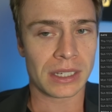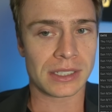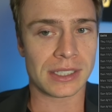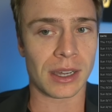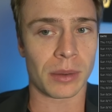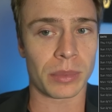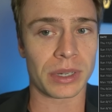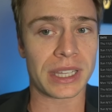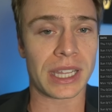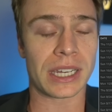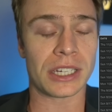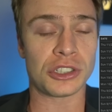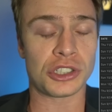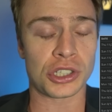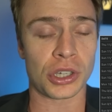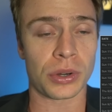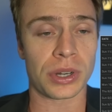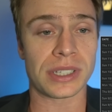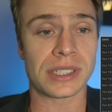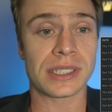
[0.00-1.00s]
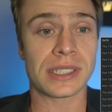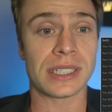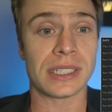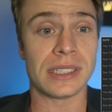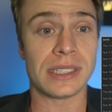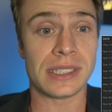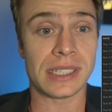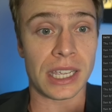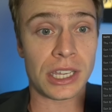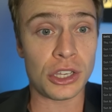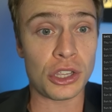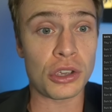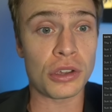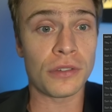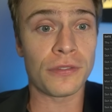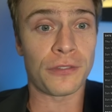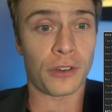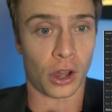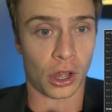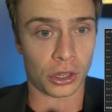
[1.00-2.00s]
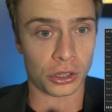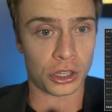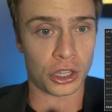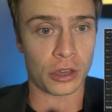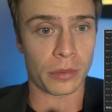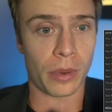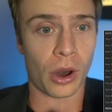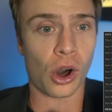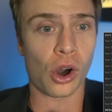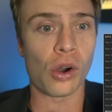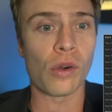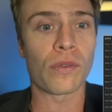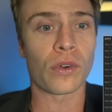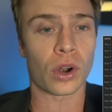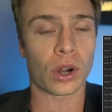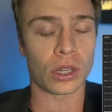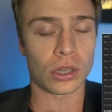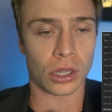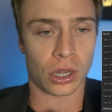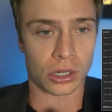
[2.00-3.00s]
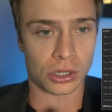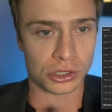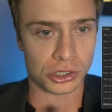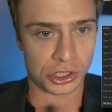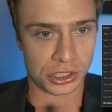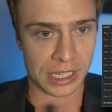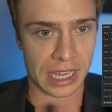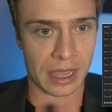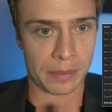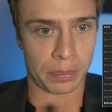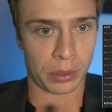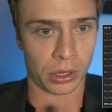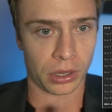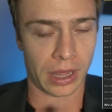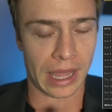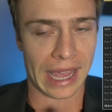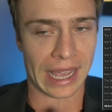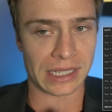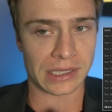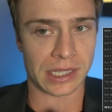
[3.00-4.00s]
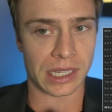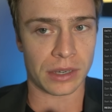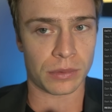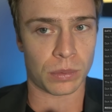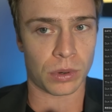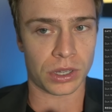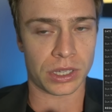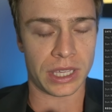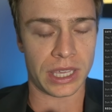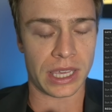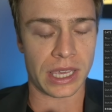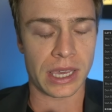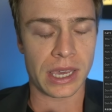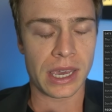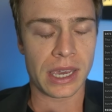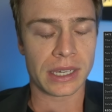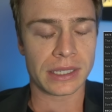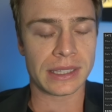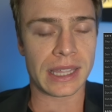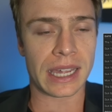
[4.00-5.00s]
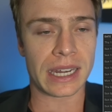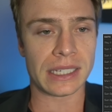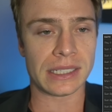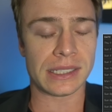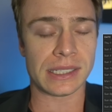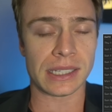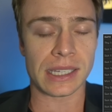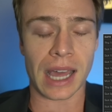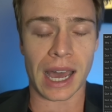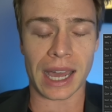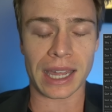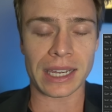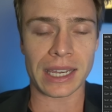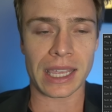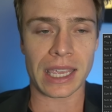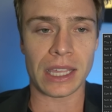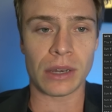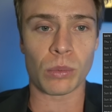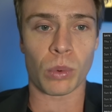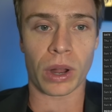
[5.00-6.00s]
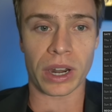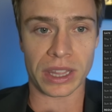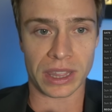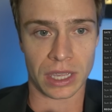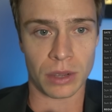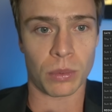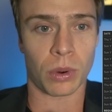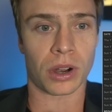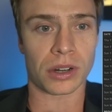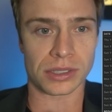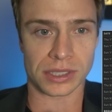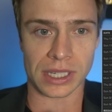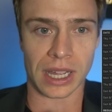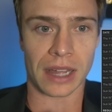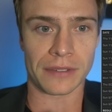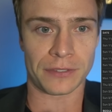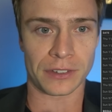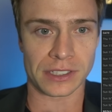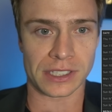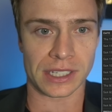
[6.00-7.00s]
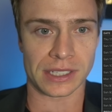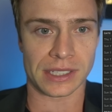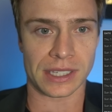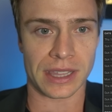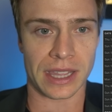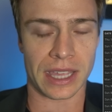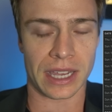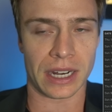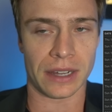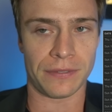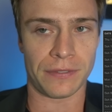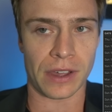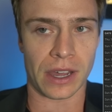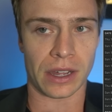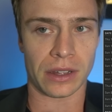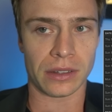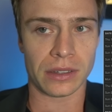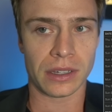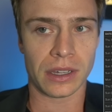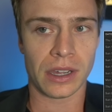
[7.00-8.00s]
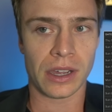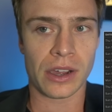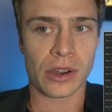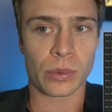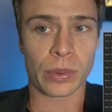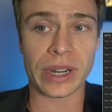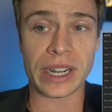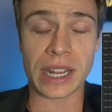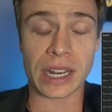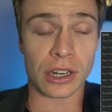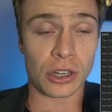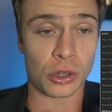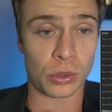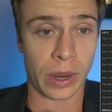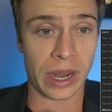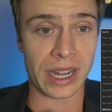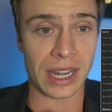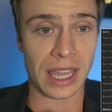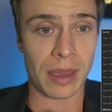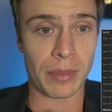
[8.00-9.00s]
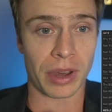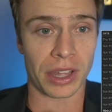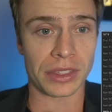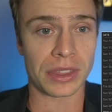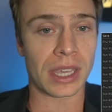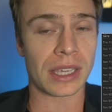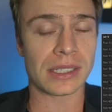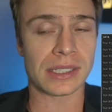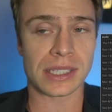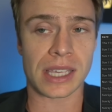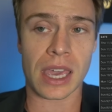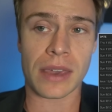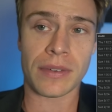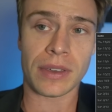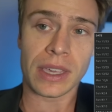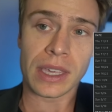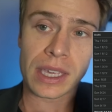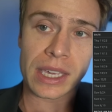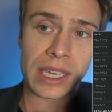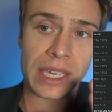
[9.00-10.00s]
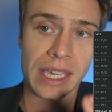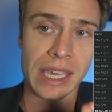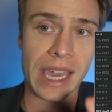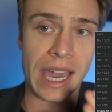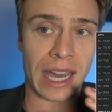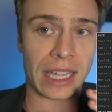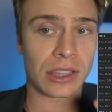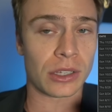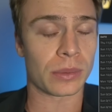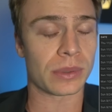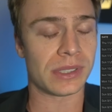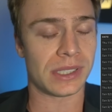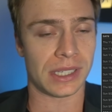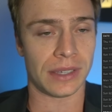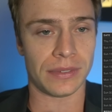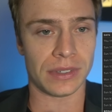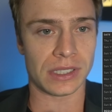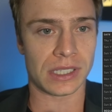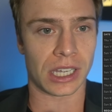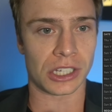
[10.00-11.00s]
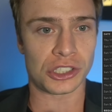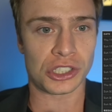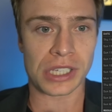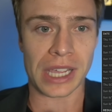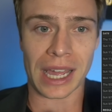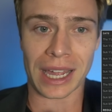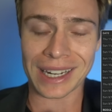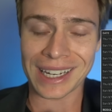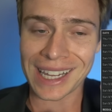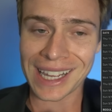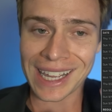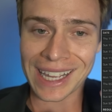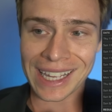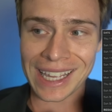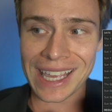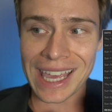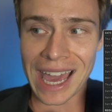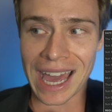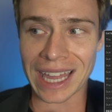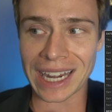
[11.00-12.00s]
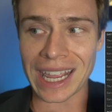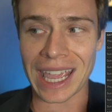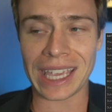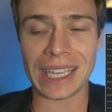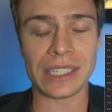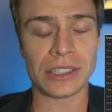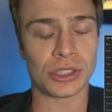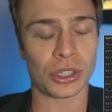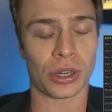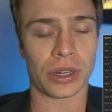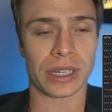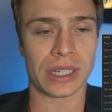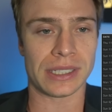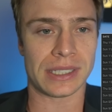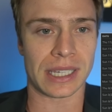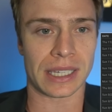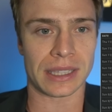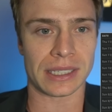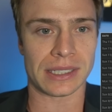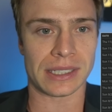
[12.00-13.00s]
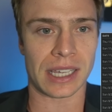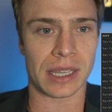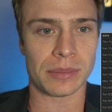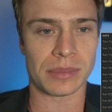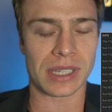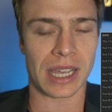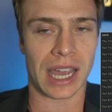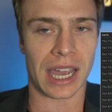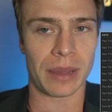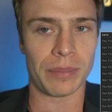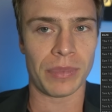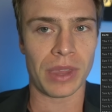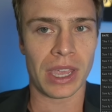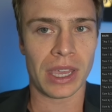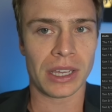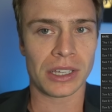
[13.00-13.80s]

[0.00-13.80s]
Someone that has shown us continued volume over a large sample as a rookie that is not in one of the worst offenses in the NFL. Reed had a great game on Thanksgiving. He had the receiving touchdown. He had 8 targets at the same time.